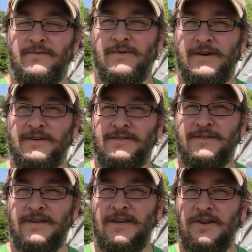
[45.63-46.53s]
was
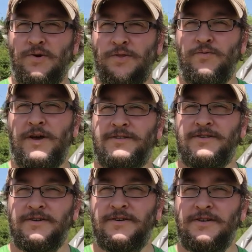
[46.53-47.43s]
the
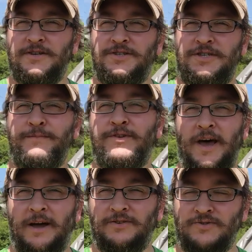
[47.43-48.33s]
Northwestern
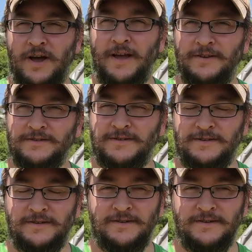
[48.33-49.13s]
Sheepdog Trials,